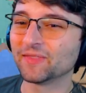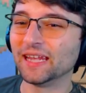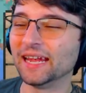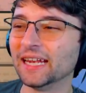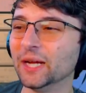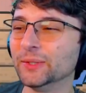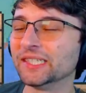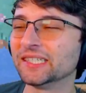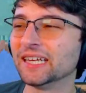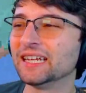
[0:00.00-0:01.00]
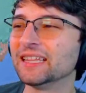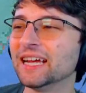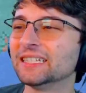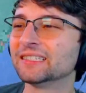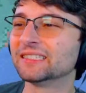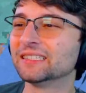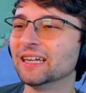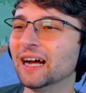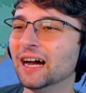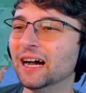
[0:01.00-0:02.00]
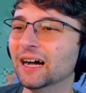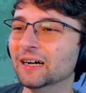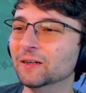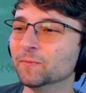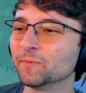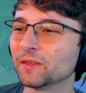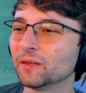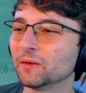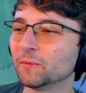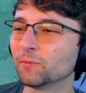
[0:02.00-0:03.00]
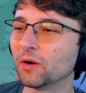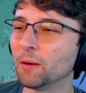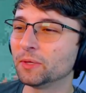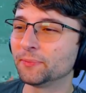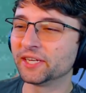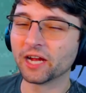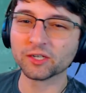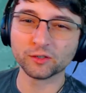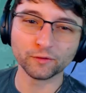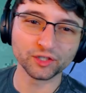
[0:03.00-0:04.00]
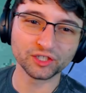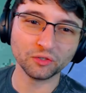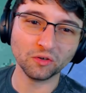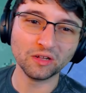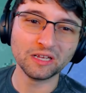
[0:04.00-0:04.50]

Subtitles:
And I would say that's probably pretty controversial,